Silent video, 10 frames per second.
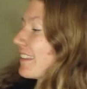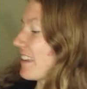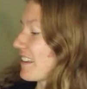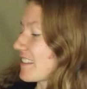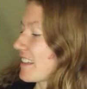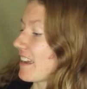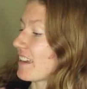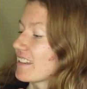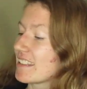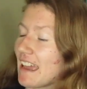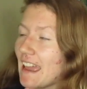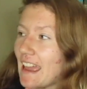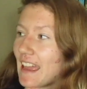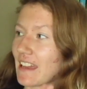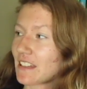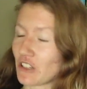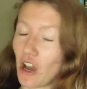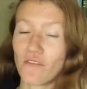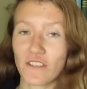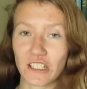This is a
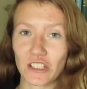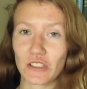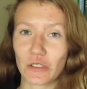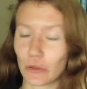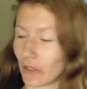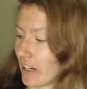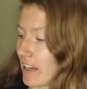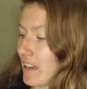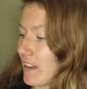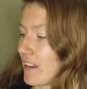nonfiction story.